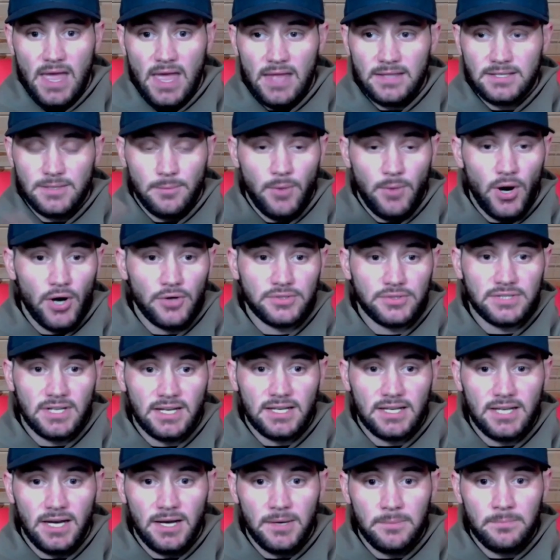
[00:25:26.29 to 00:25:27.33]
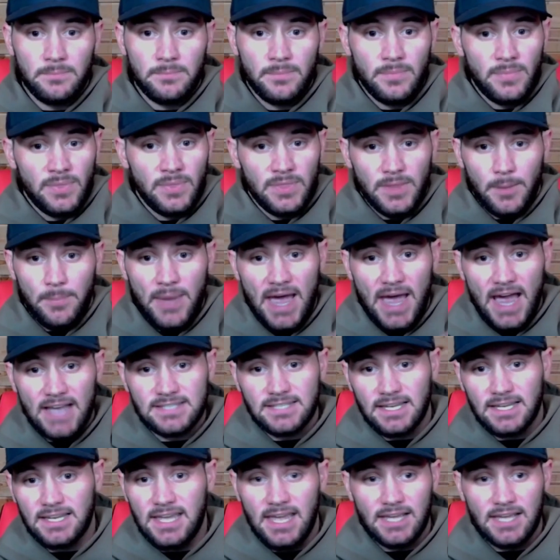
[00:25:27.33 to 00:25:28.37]
Tomorrow's going to come. The
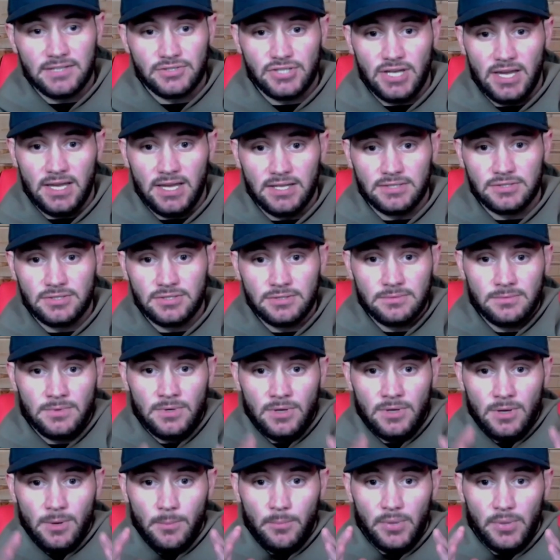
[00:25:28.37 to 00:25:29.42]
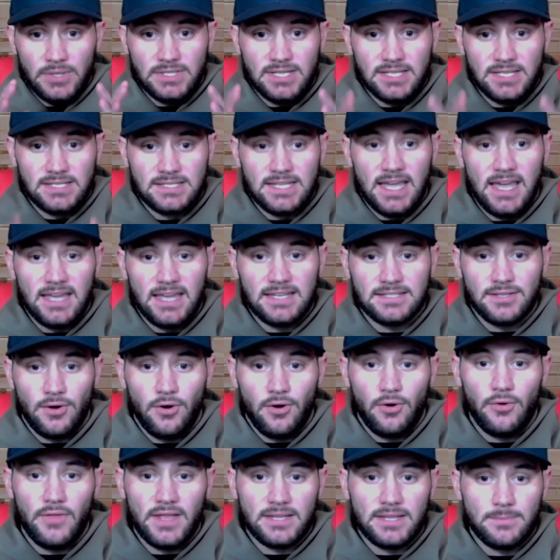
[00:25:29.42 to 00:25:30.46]
past I can't change, but today is
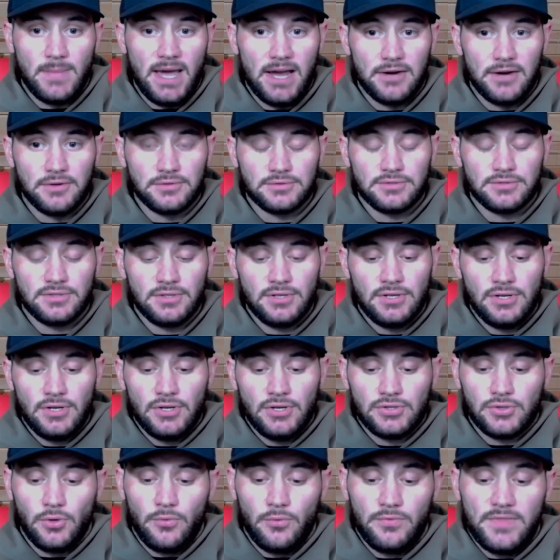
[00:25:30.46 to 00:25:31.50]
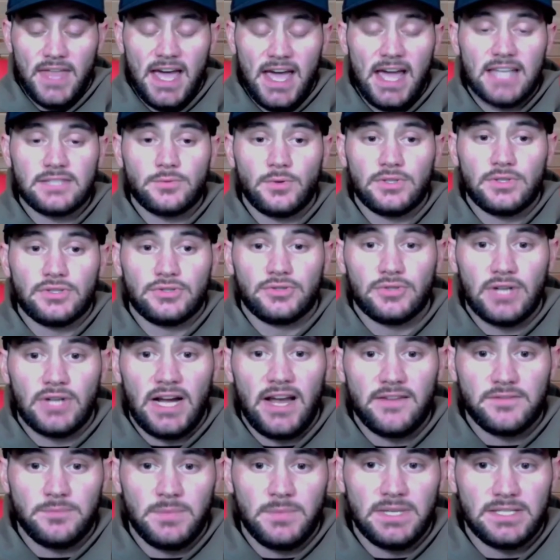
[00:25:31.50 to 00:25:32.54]
all that matters. So that's what
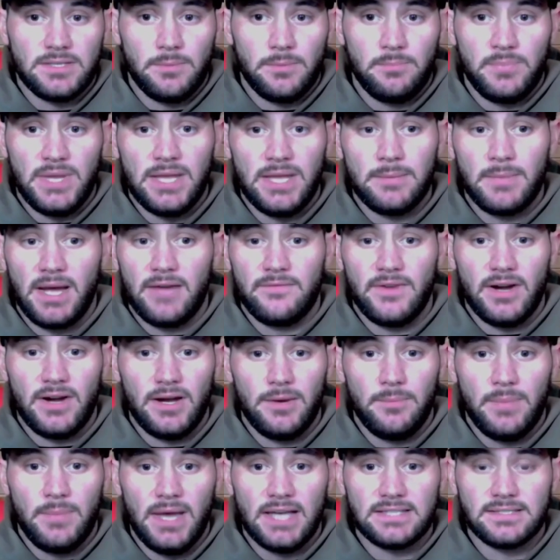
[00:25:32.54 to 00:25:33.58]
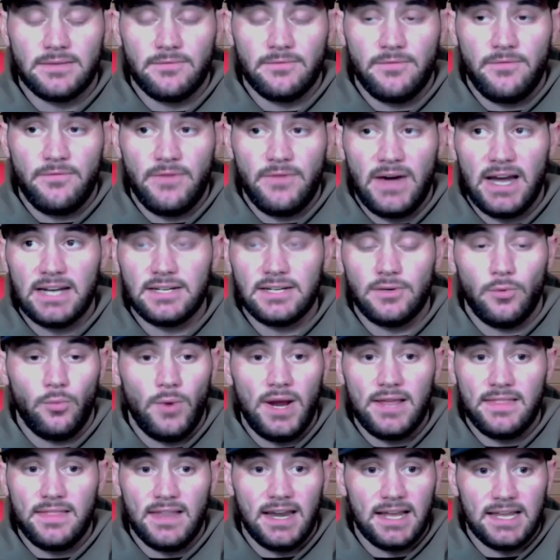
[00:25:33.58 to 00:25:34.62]
drives me to be my very best and find a
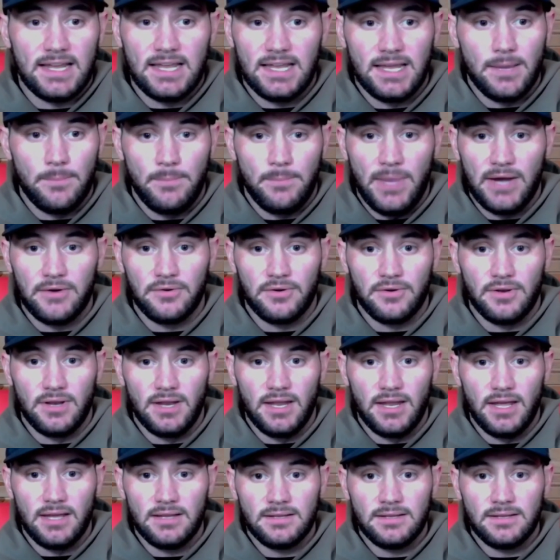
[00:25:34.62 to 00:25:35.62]
way that I can get better today.